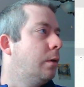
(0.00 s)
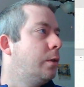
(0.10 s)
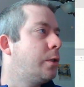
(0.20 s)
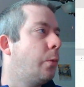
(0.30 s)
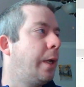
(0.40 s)

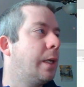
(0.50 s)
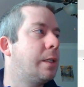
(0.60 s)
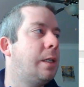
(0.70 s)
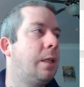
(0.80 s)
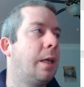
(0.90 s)
So we can
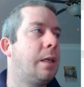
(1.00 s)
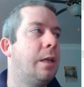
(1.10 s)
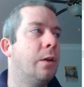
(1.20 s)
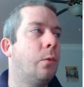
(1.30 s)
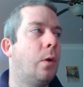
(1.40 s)
see that
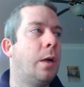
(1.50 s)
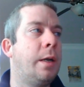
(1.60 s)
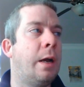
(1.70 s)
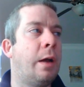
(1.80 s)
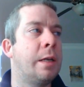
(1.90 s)
Gear One
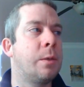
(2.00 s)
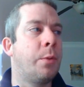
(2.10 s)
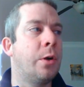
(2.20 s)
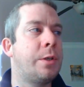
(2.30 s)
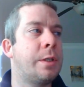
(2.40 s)
now has a
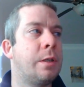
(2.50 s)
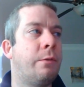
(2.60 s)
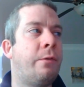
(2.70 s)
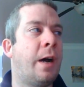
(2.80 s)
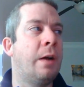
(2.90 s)
purchase of
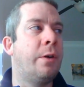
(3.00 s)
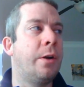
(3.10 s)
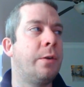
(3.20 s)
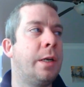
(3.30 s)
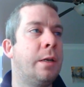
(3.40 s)

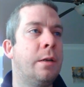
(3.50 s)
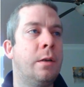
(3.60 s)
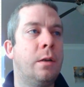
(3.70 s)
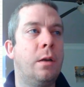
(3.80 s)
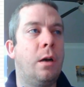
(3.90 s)
500
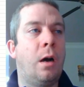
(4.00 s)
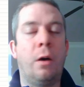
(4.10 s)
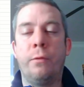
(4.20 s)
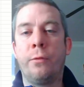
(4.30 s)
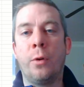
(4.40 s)

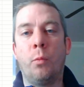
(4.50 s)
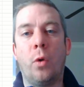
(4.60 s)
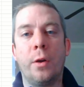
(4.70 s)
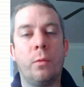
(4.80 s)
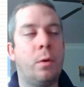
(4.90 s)
from
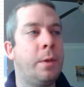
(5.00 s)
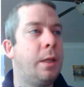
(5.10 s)
Wonder Woman.